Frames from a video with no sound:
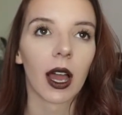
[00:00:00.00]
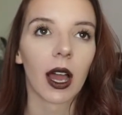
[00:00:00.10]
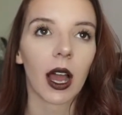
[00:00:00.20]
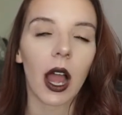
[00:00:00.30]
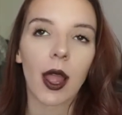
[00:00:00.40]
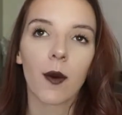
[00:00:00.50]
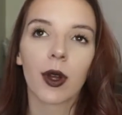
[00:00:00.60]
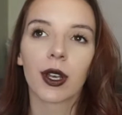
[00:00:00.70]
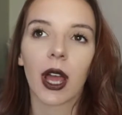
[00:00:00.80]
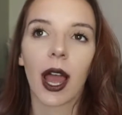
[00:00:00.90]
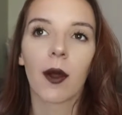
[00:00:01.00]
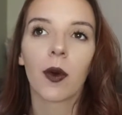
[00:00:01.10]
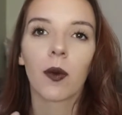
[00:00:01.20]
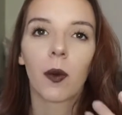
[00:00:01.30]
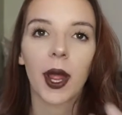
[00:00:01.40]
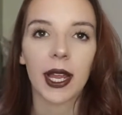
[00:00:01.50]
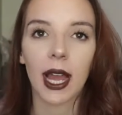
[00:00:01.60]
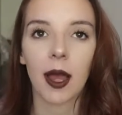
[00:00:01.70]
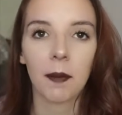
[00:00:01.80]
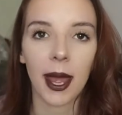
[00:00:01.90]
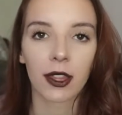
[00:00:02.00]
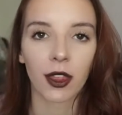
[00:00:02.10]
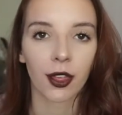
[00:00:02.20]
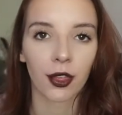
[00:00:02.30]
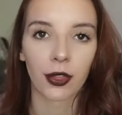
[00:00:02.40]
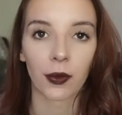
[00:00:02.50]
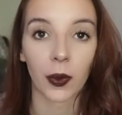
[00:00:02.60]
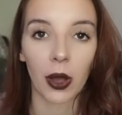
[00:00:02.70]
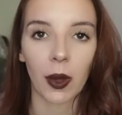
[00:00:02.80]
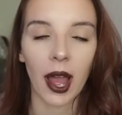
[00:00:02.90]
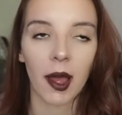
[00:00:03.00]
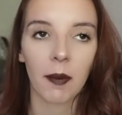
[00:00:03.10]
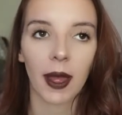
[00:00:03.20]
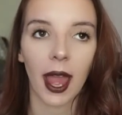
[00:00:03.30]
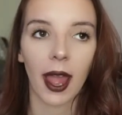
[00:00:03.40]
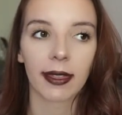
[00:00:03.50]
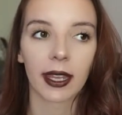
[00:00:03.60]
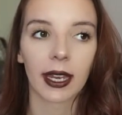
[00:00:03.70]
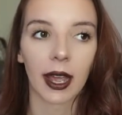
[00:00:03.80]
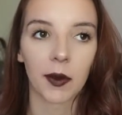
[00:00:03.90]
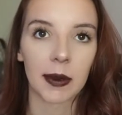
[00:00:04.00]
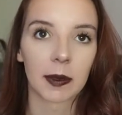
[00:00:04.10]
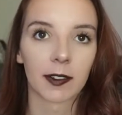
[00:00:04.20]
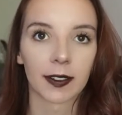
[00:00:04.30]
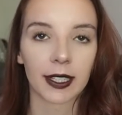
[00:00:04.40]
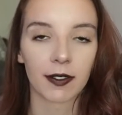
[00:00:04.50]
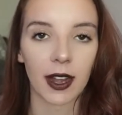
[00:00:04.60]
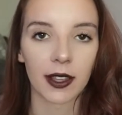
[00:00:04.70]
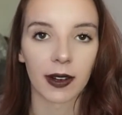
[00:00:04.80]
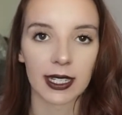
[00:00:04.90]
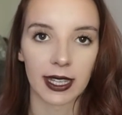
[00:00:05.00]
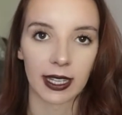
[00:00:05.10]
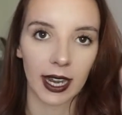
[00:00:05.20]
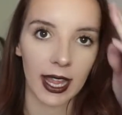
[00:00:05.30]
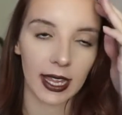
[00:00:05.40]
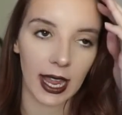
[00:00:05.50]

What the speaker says: I would wake up and throw up, and then I would be perfectly fine the rest of the day.